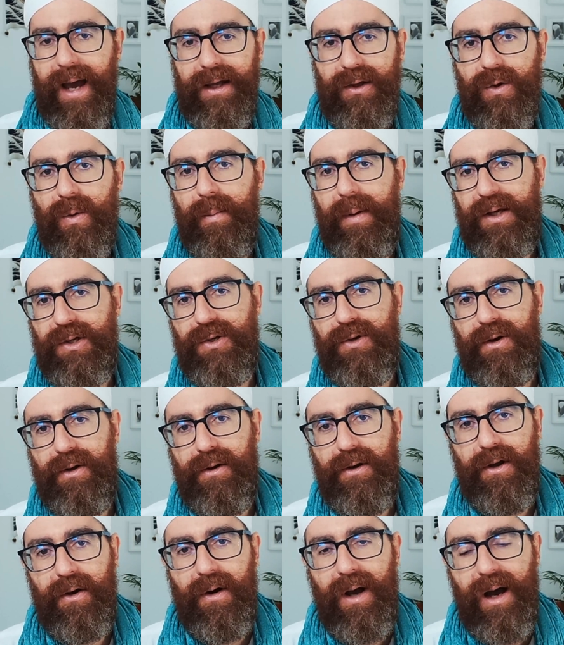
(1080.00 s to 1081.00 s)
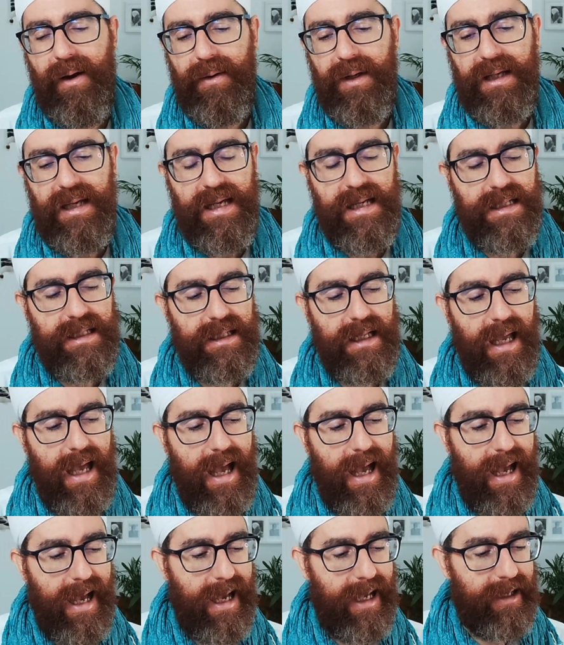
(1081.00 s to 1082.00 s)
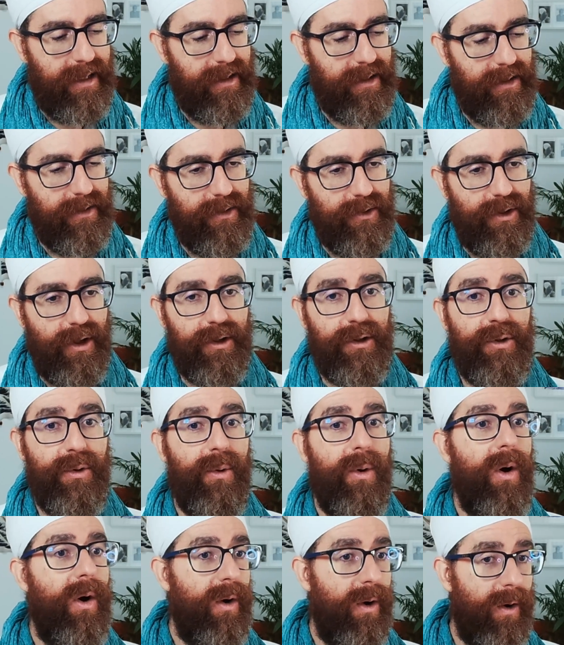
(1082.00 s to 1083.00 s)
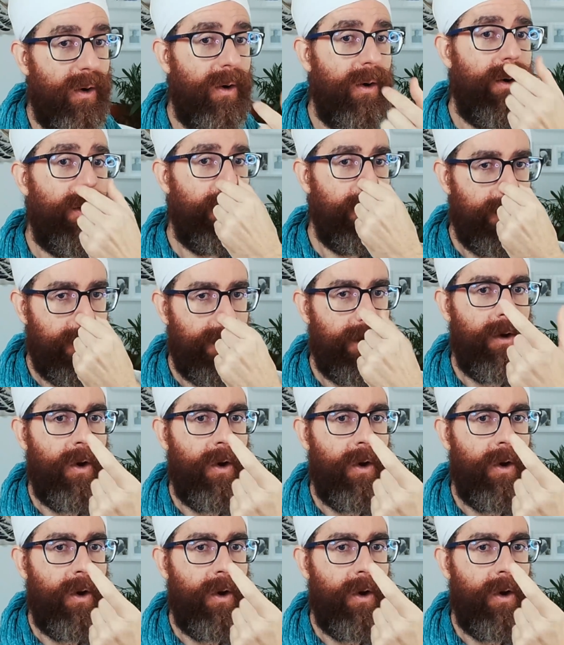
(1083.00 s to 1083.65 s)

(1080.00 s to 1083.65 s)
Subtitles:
to make sure you know how it is, and don't do oh,